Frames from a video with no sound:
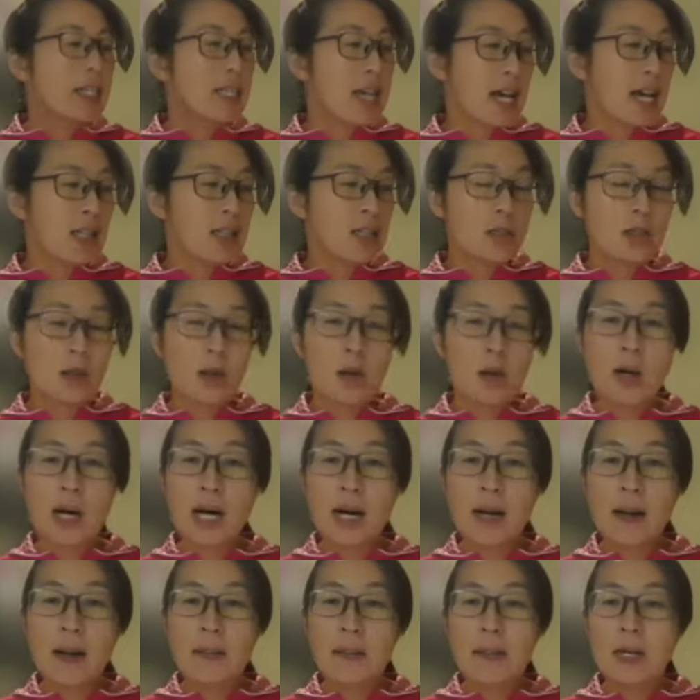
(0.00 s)
Yeah. So
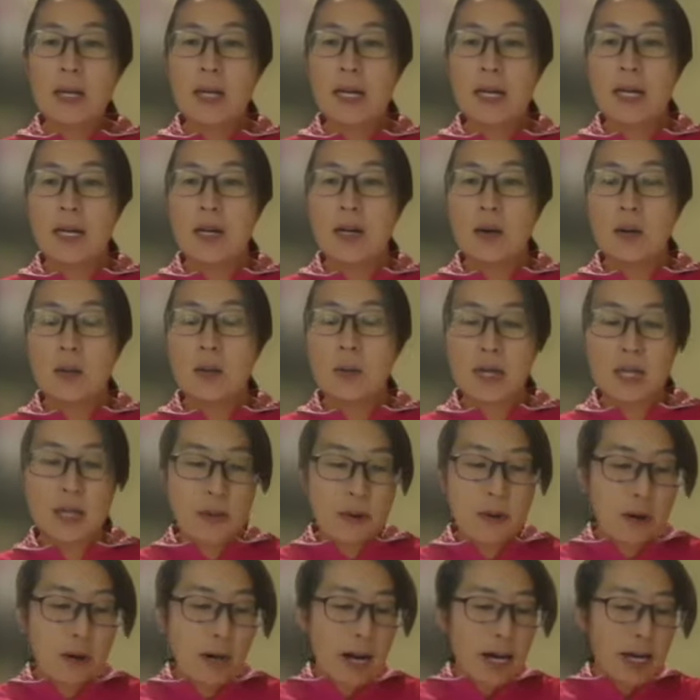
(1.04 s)
um,
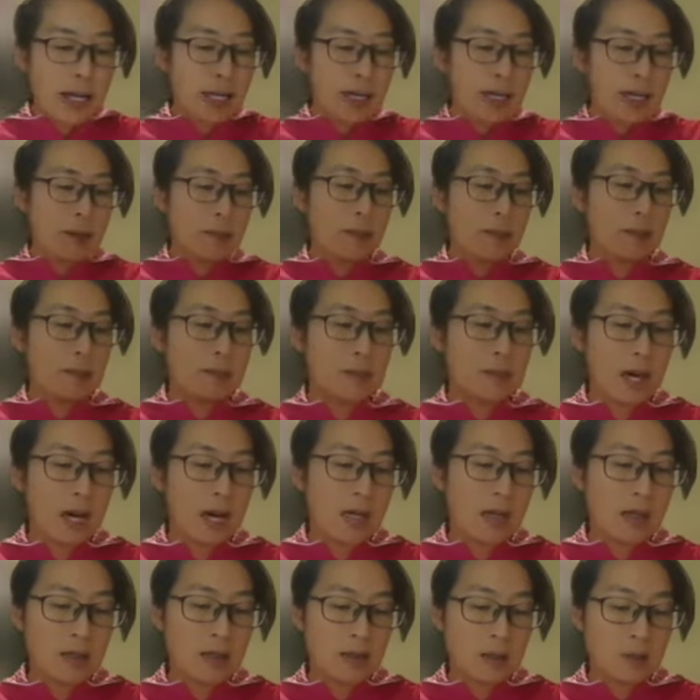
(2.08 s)
whenever I come,
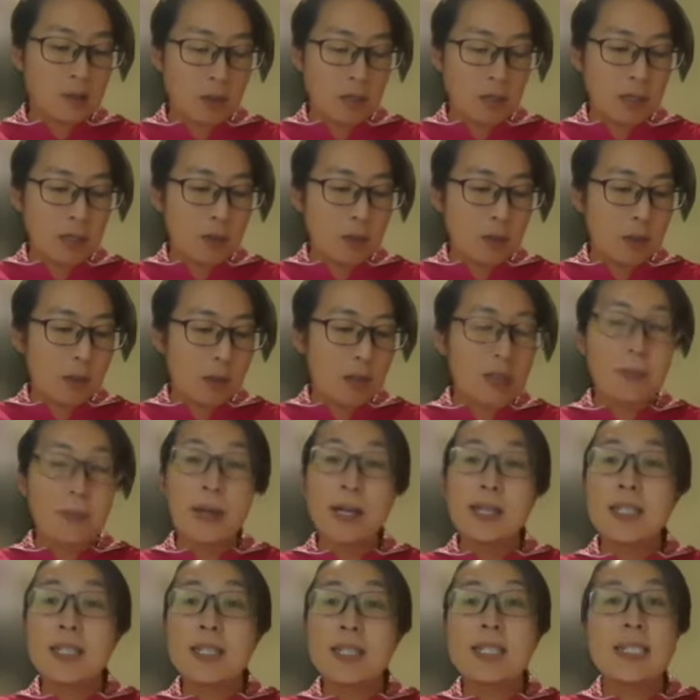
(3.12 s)
I really work on the
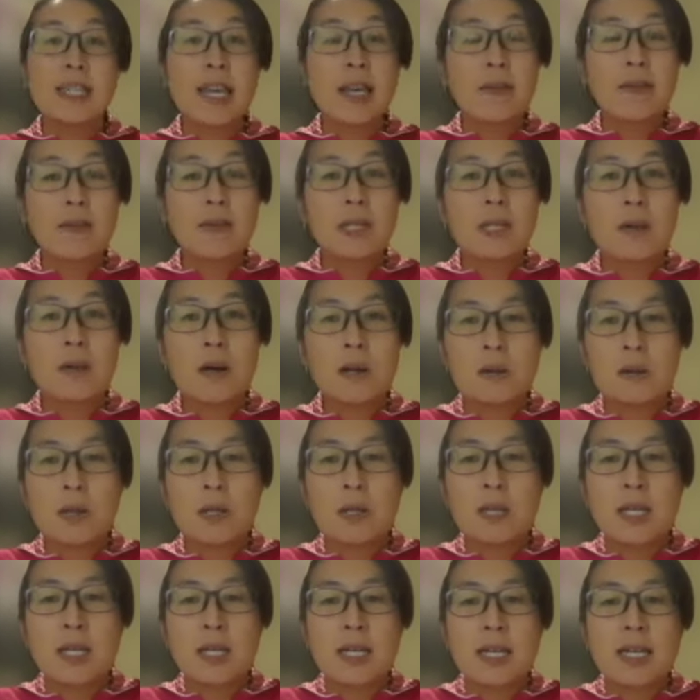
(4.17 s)
patient safety. One of the
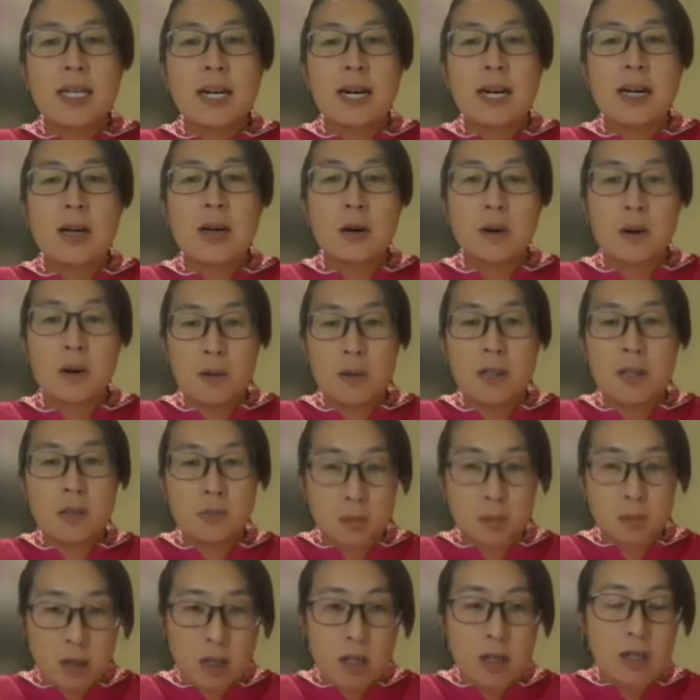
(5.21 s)
thing I always
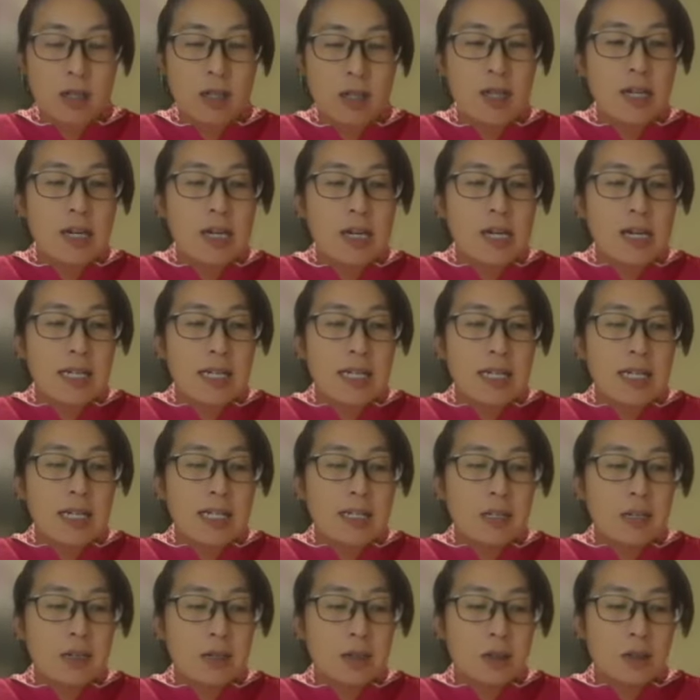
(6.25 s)
work is,
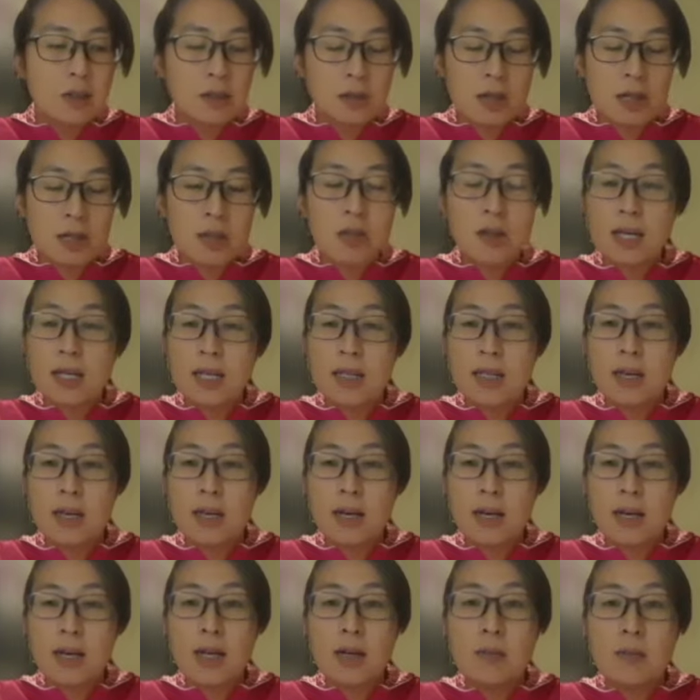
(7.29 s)
you know, try to get
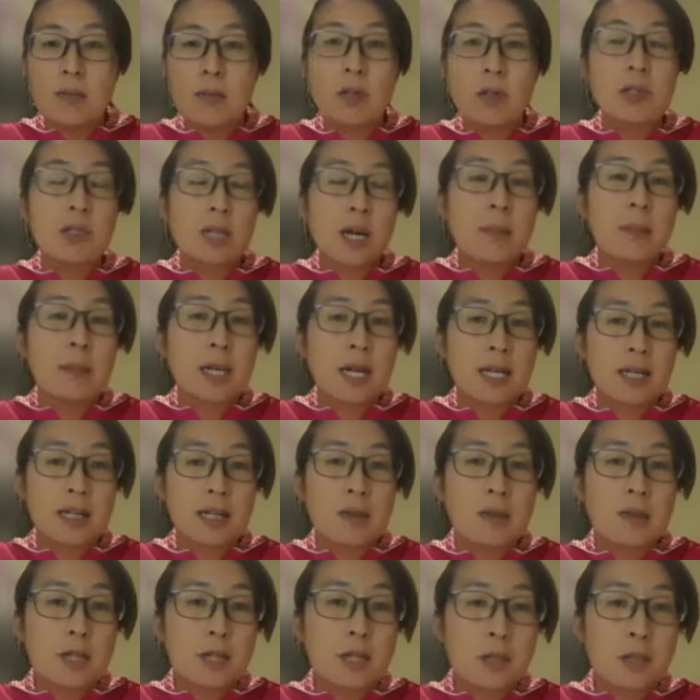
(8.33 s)
the most
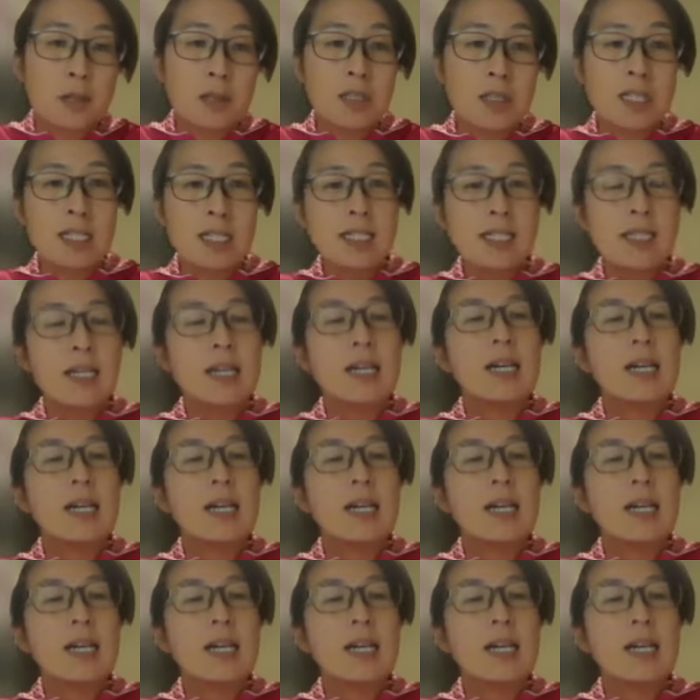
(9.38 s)
updated resources.